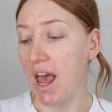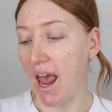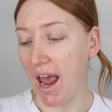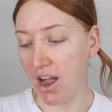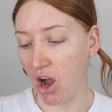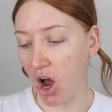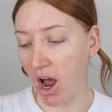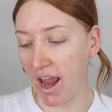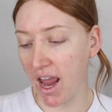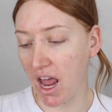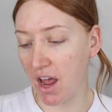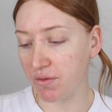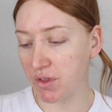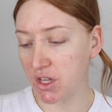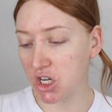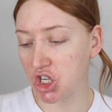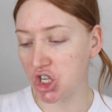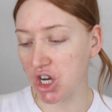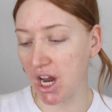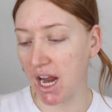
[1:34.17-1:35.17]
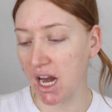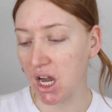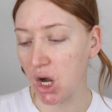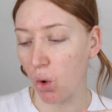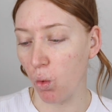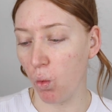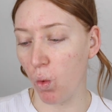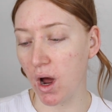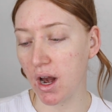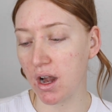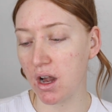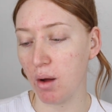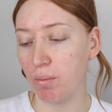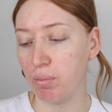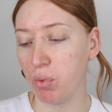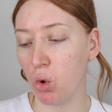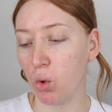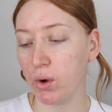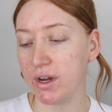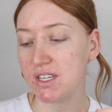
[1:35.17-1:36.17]
and I have the shade
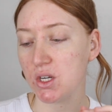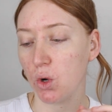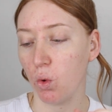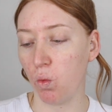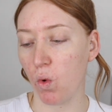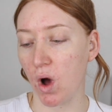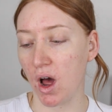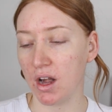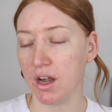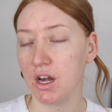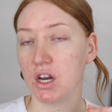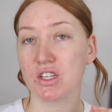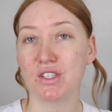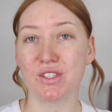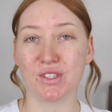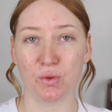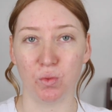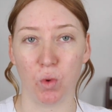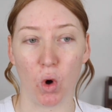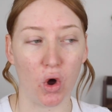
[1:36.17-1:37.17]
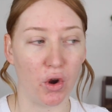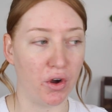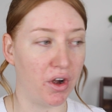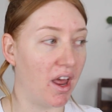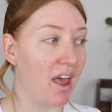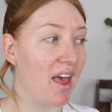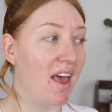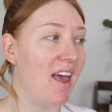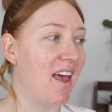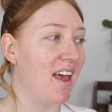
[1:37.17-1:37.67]
1.1 Swan.